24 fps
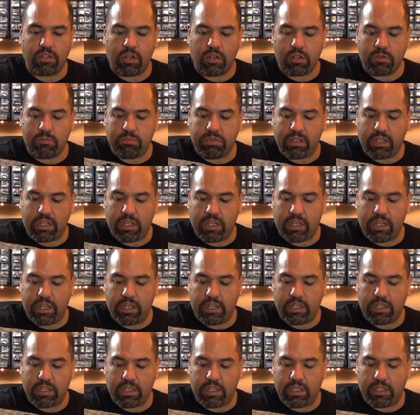dark
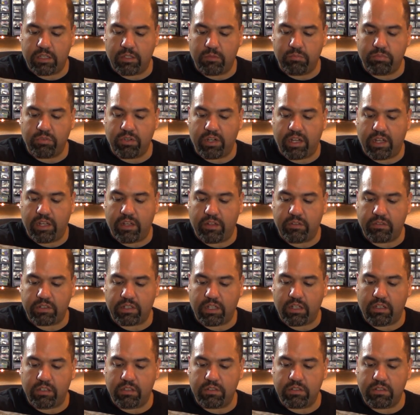bley and the brown
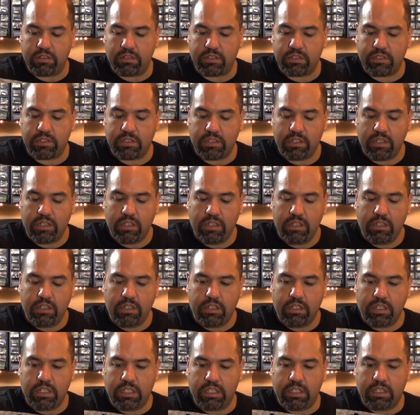colors
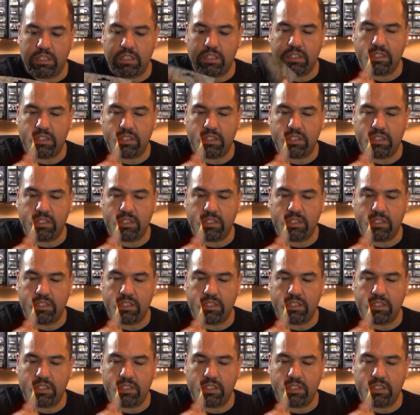in